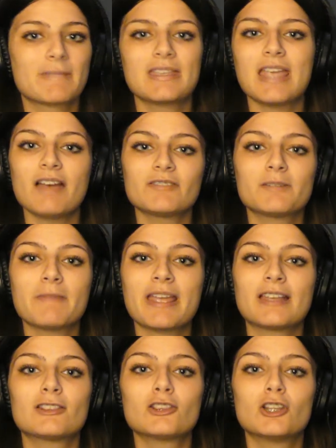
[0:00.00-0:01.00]
You have to
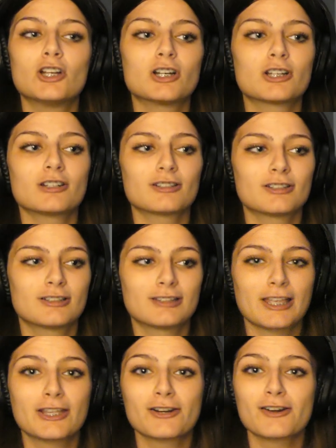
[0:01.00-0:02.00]
make it look
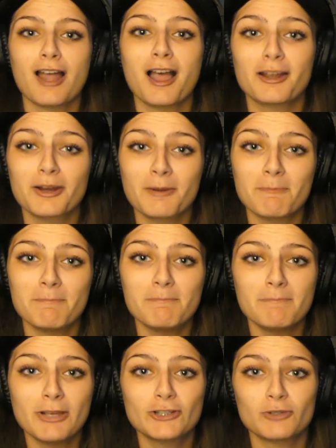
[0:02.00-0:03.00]
like you're not
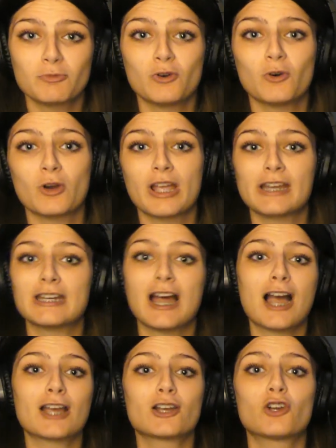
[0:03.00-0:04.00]
miserable and
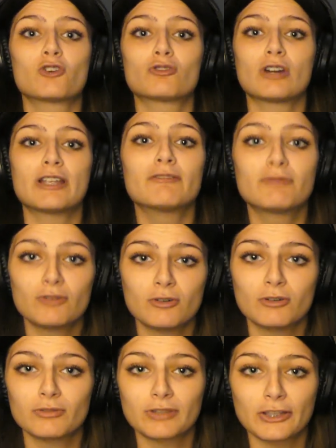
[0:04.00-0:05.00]
not
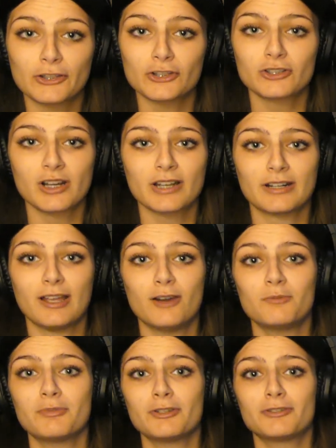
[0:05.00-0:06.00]
grateful that they're trying to
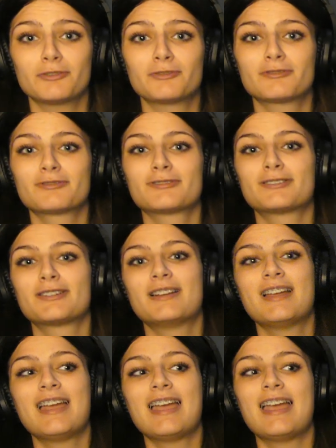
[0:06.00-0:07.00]
help you.
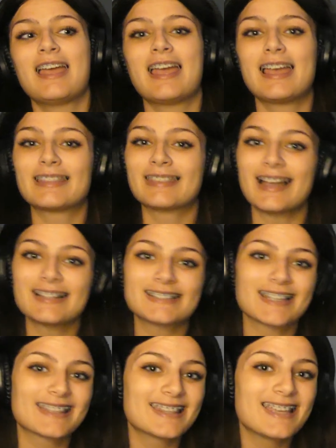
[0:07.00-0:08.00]
And that's
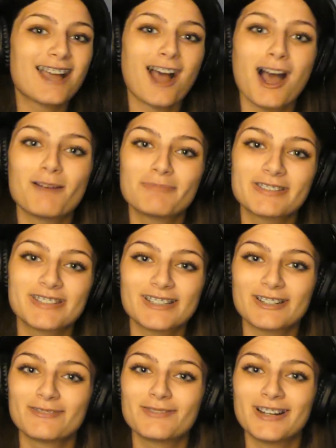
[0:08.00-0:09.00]
like the
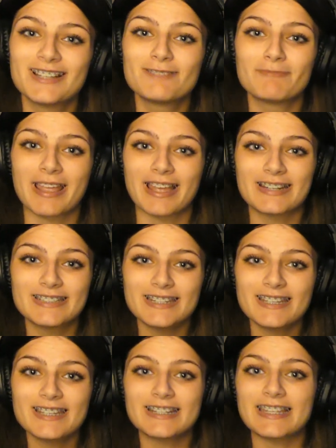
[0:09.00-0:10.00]
opposite of what man
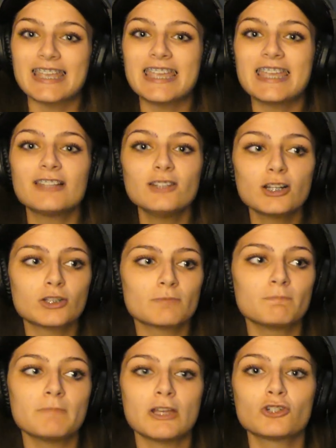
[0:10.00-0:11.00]
did. He looked
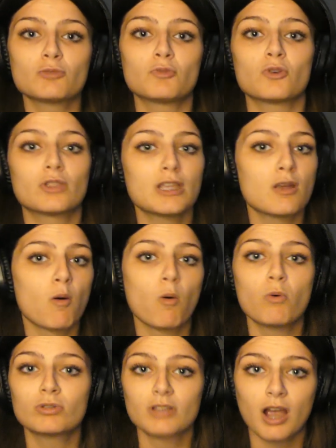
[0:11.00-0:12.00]
miserable the
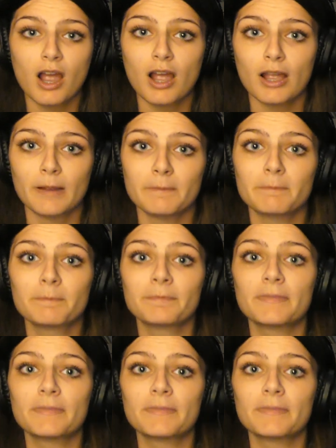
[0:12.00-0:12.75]
whole time.